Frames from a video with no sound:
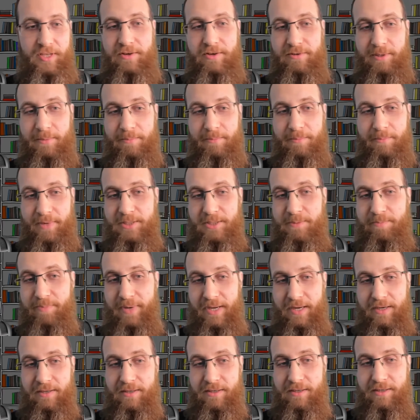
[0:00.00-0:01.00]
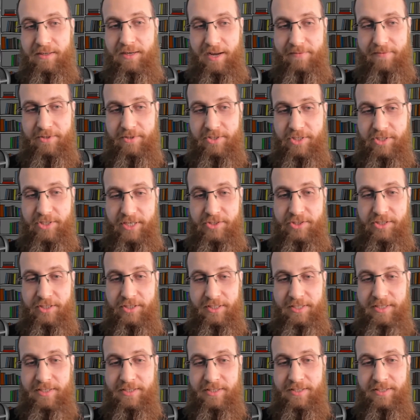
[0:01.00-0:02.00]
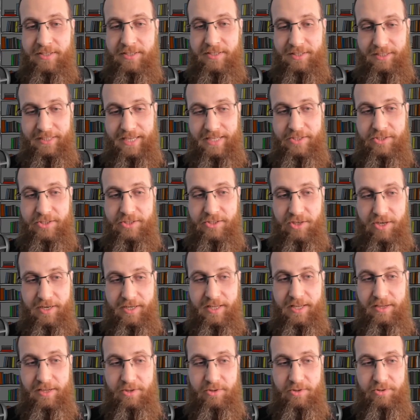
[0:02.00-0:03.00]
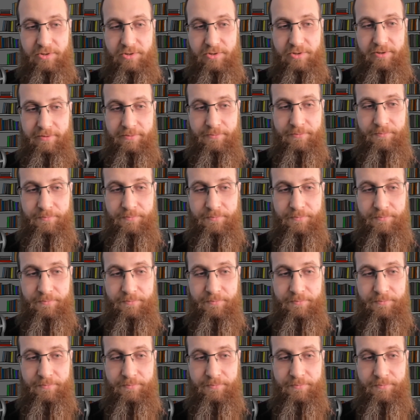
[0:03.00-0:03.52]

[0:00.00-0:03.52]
you're a much better conversationalist the less talking you do,